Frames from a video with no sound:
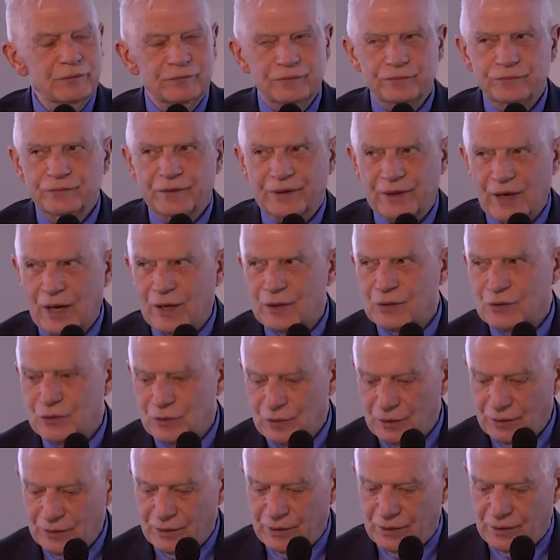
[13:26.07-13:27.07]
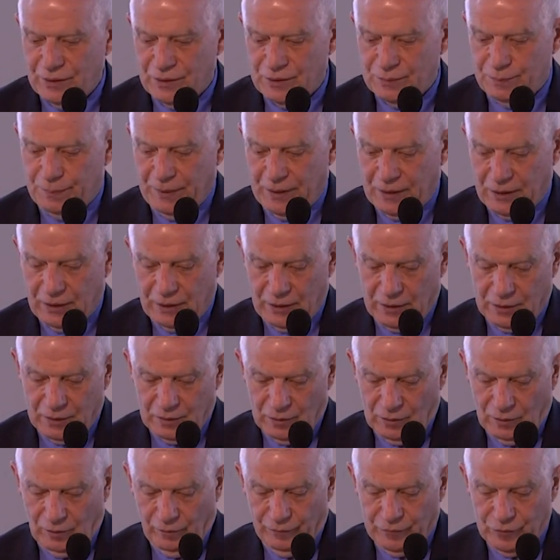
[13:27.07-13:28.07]
financially
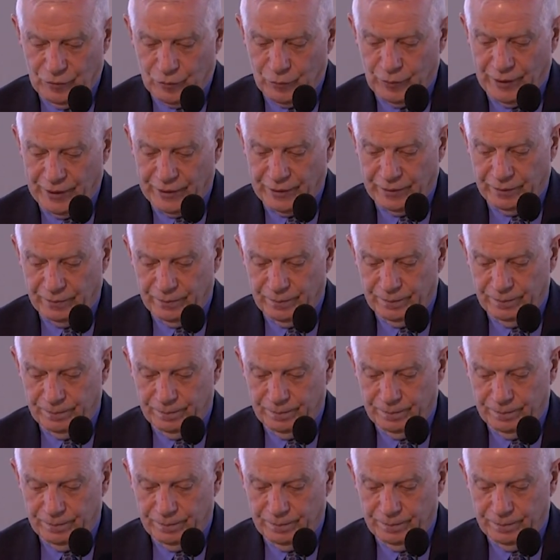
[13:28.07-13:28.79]
speaking, of Ukraine.